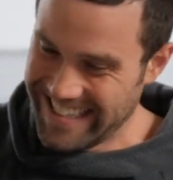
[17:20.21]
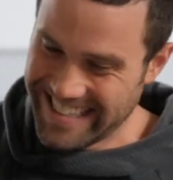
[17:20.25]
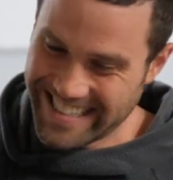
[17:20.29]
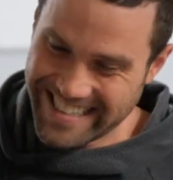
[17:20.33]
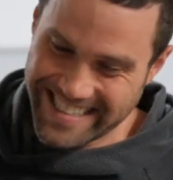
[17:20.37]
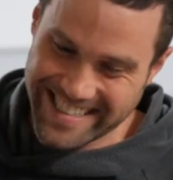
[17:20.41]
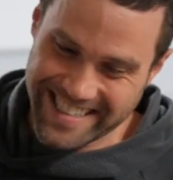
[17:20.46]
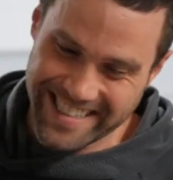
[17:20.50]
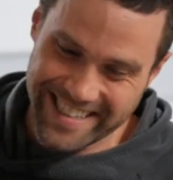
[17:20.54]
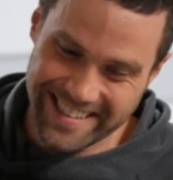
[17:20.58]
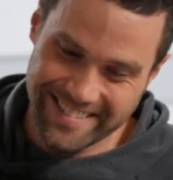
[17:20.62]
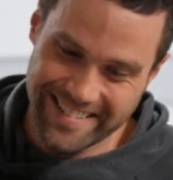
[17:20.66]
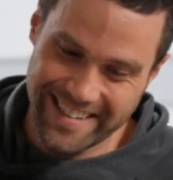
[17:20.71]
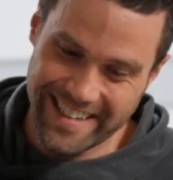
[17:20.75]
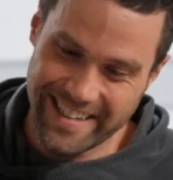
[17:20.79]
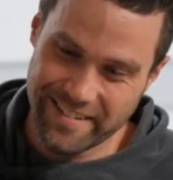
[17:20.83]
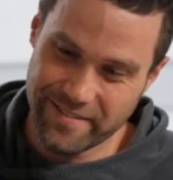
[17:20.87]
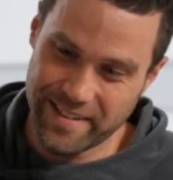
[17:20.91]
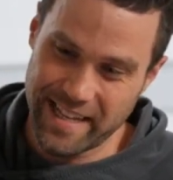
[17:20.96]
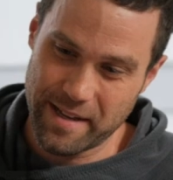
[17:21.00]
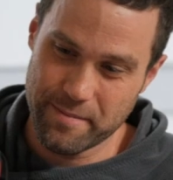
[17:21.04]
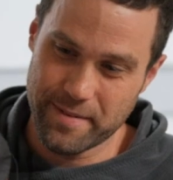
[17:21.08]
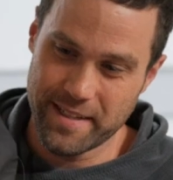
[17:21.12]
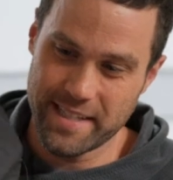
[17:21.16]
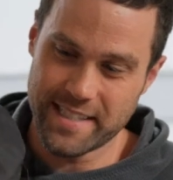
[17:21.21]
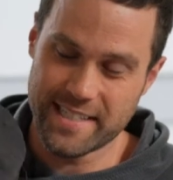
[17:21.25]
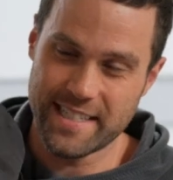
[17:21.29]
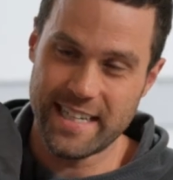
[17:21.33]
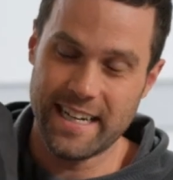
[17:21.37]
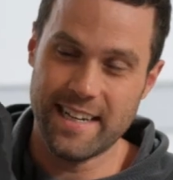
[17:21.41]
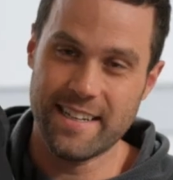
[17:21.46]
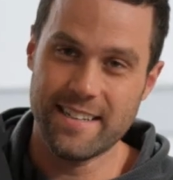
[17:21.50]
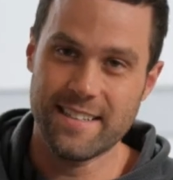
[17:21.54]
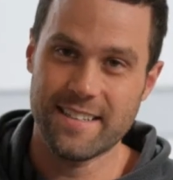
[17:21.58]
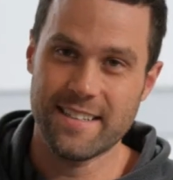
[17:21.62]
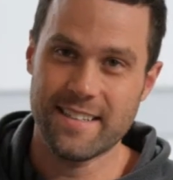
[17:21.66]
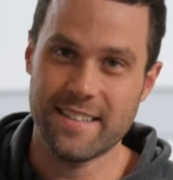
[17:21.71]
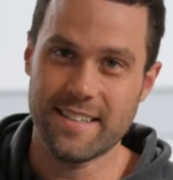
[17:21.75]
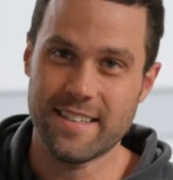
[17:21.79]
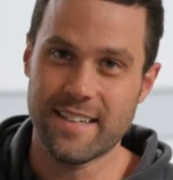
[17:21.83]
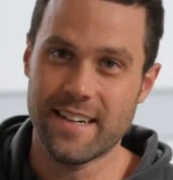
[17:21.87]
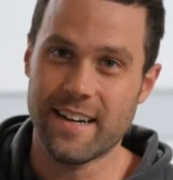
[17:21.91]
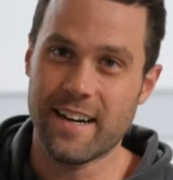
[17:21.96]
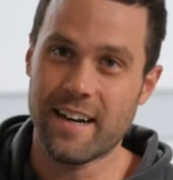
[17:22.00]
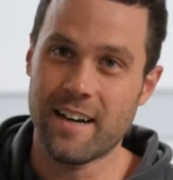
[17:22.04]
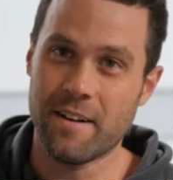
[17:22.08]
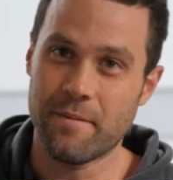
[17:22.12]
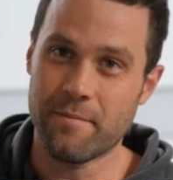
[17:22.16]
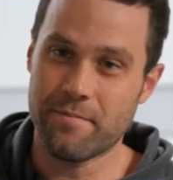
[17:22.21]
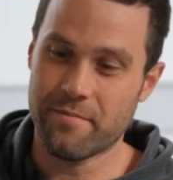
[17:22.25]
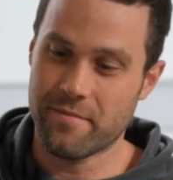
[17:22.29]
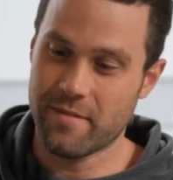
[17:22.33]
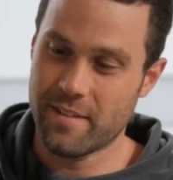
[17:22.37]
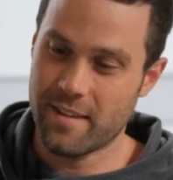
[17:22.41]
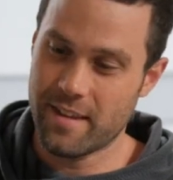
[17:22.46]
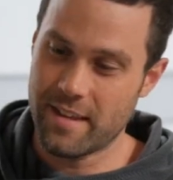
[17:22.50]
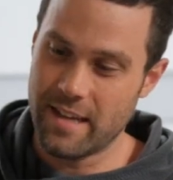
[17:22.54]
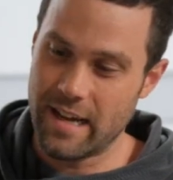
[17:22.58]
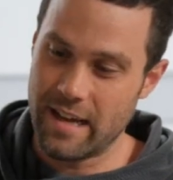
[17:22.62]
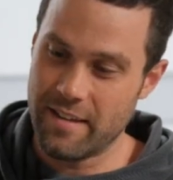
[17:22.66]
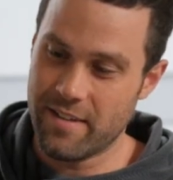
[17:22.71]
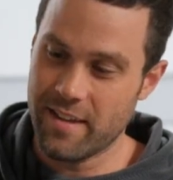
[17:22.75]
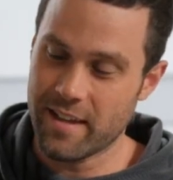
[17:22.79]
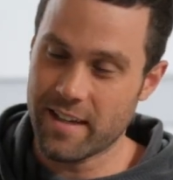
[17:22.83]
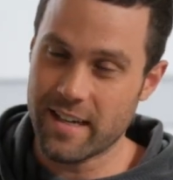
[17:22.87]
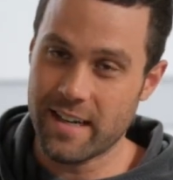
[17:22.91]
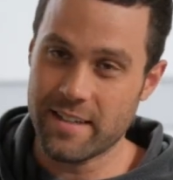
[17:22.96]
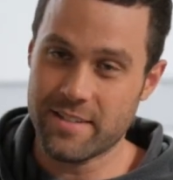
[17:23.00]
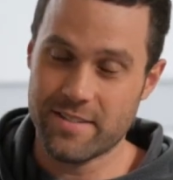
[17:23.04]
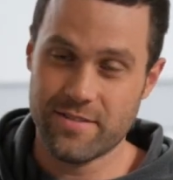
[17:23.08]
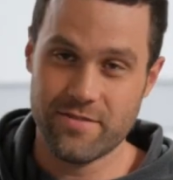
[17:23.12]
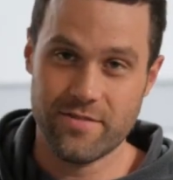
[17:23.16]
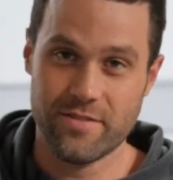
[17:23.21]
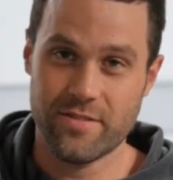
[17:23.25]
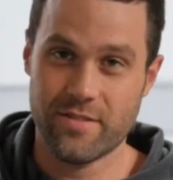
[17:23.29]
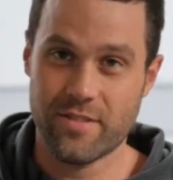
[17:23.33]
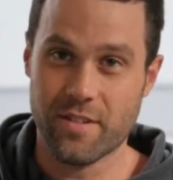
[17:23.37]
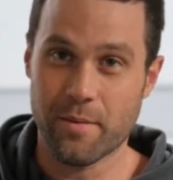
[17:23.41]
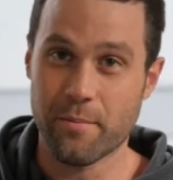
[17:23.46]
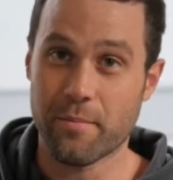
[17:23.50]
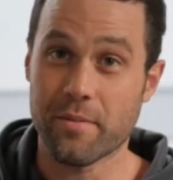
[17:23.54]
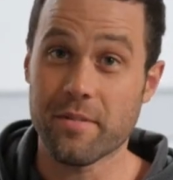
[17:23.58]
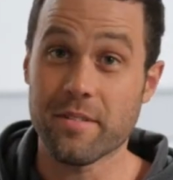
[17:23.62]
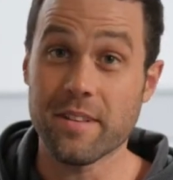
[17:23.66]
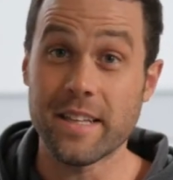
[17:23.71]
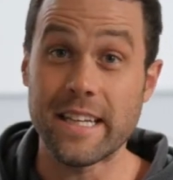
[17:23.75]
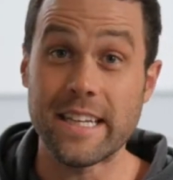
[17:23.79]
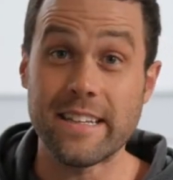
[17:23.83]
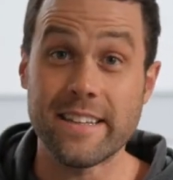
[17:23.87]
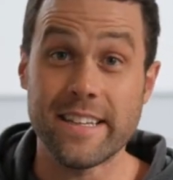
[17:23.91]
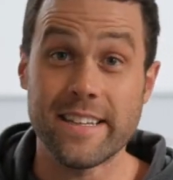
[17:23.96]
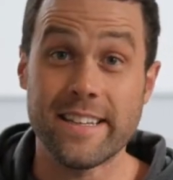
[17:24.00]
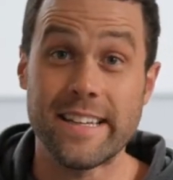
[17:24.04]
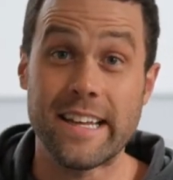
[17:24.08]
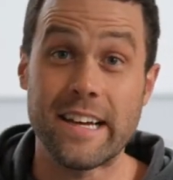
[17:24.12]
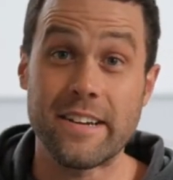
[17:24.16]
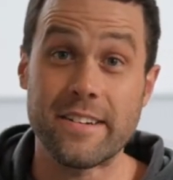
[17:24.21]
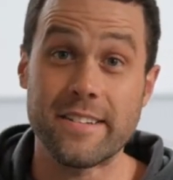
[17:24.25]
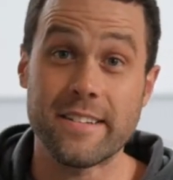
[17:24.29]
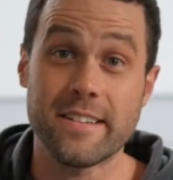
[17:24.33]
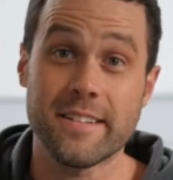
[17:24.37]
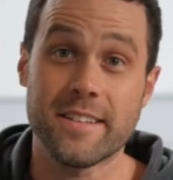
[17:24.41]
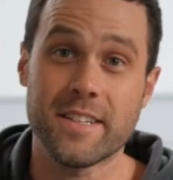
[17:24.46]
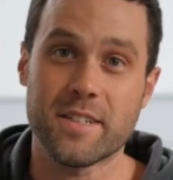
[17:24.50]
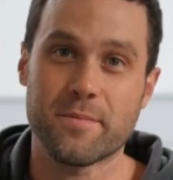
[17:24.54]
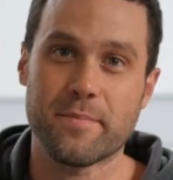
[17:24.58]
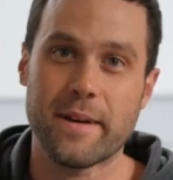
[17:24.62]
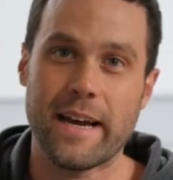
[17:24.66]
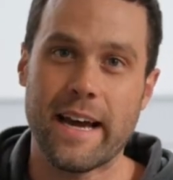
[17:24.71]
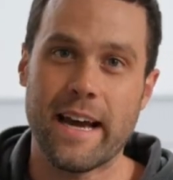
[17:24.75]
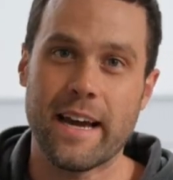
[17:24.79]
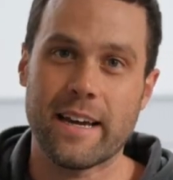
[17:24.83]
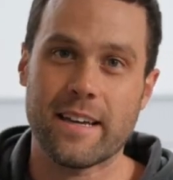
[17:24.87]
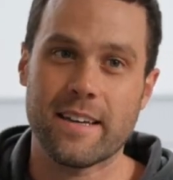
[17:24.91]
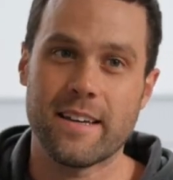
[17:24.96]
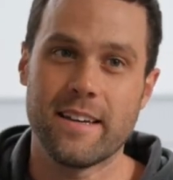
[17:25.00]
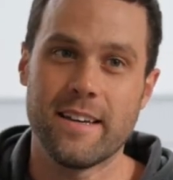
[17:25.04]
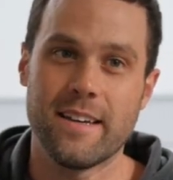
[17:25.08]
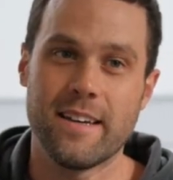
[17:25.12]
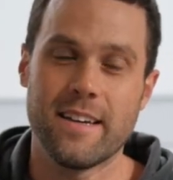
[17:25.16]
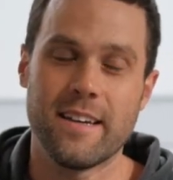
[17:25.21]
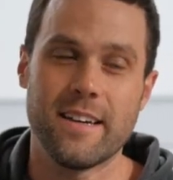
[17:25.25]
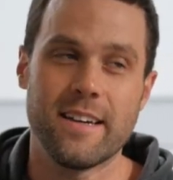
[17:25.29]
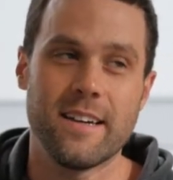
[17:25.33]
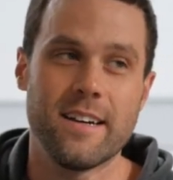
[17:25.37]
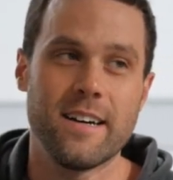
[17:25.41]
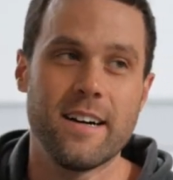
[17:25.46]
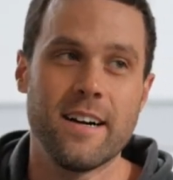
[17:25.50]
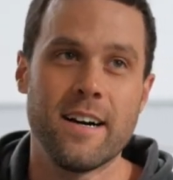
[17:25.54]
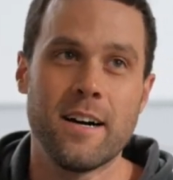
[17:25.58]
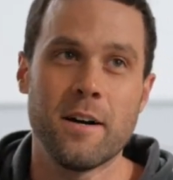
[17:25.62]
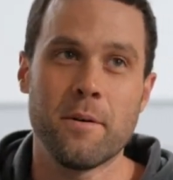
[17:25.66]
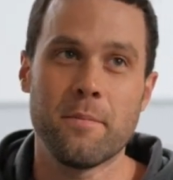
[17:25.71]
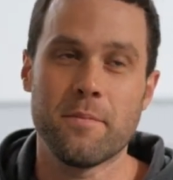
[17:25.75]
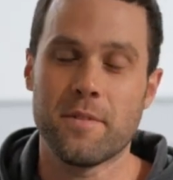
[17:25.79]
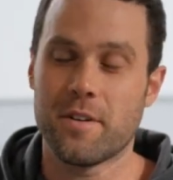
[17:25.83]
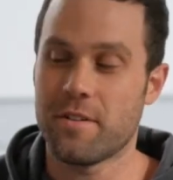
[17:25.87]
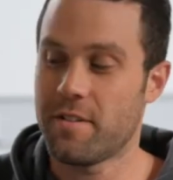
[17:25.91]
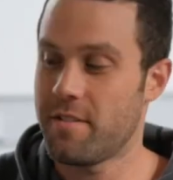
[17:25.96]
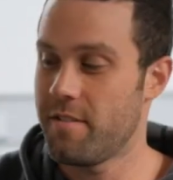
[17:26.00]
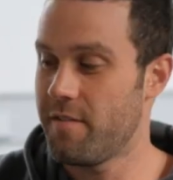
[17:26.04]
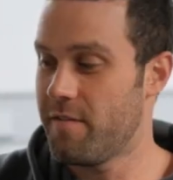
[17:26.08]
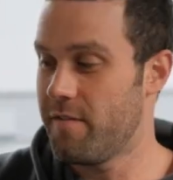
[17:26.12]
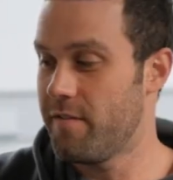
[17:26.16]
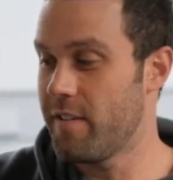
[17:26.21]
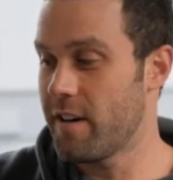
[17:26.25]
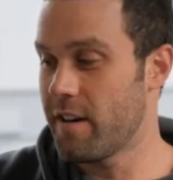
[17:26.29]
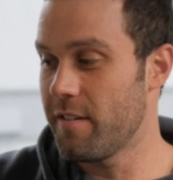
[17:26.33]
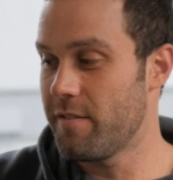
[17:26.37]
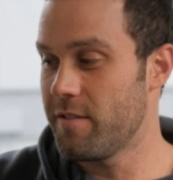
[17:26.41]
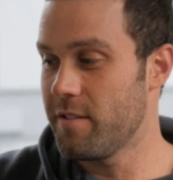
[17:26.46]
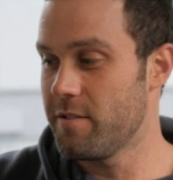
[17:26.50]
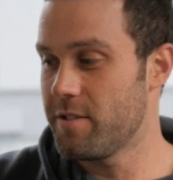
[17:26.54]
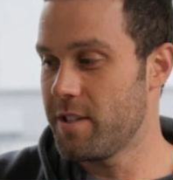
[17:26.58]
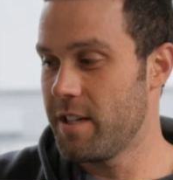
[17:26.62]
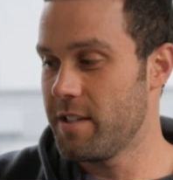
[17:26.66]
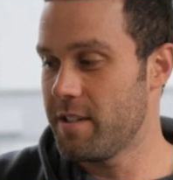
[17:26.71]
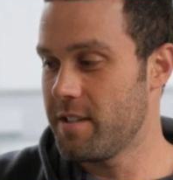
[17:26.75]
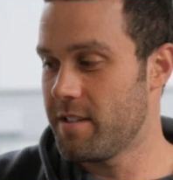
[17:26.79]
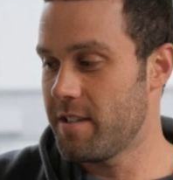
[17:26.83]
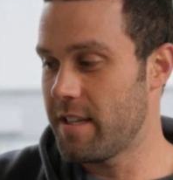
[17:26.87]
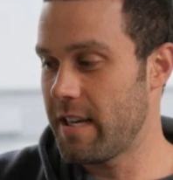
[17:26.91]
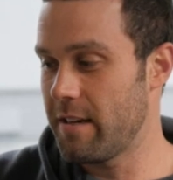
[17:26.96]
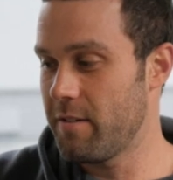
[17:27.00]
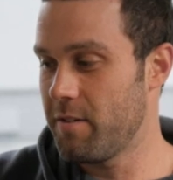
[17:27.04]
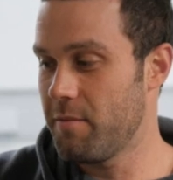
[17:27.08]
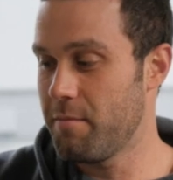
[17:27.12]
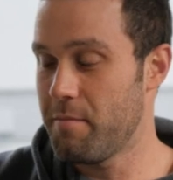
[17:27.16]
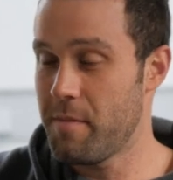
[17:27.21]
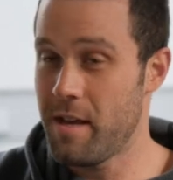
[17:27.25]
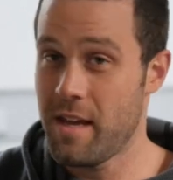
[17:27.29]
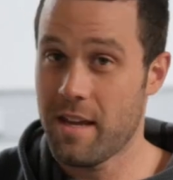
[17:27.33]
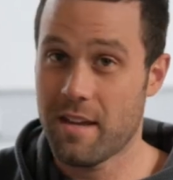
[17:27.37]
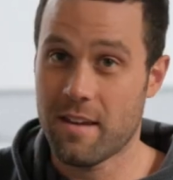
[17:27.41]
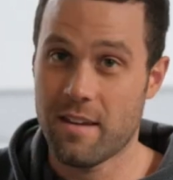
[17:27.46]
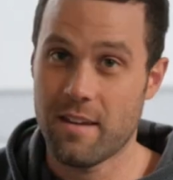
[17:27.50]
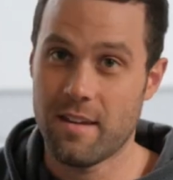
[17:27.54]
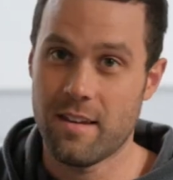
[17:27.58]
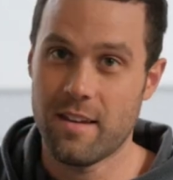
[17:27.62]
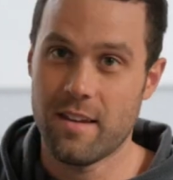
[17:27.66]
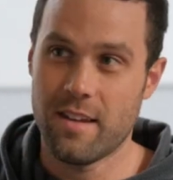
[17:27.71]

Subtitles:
So with that being said, I think I completely nailed it on this pack. There are very few changes that I would make.